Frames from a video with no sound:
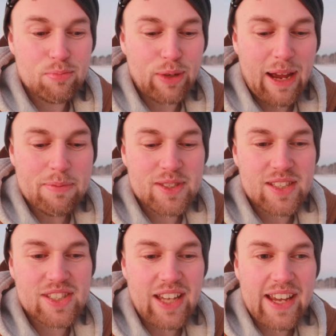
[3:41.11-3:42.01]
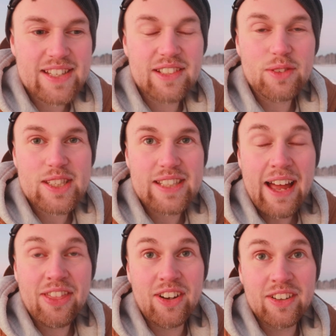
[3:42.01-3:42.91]
Perhaps the science that we
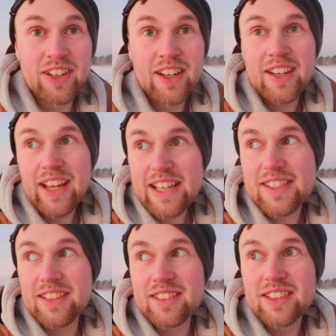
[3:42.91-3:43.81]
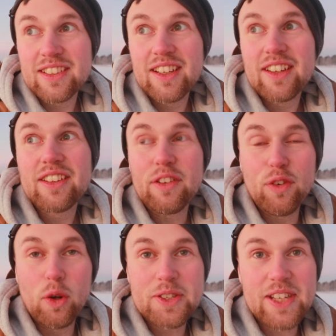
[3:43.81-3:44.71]
stand on isn't the
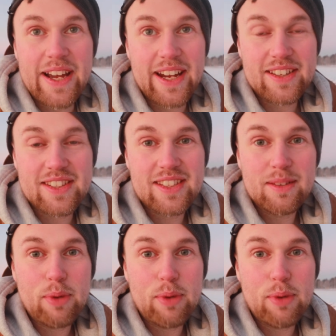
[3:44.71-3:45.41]
full science.